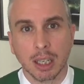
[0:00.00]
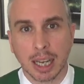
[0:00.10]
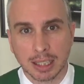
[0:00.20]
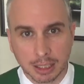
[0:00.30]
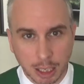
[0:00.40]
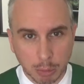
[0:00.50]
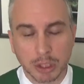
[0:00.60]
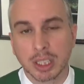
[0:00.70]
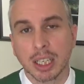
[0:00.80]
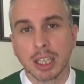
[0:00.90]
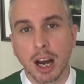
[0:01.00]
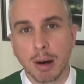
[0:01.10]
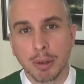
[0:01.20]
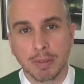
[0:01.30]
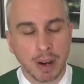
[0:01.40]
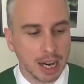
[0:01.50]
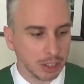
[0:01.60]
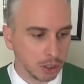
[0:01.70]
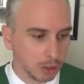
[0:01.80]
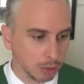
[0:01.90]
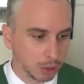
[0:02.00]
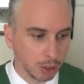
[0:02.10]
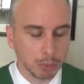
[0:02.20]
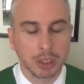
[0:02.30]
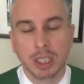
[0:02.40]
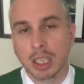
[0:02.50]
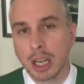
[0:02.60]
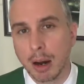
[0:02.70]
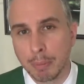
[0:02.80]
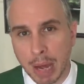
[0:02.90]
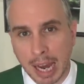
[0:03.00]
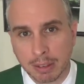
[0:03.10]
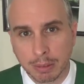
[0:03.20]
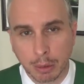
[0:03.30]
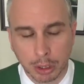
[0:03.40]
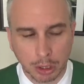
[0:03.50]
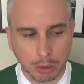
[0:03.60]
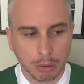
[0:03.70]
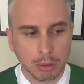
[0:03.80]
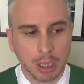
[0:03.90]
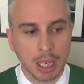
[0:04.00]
and someone's gonna come and find you, or someone's gonna come back for you,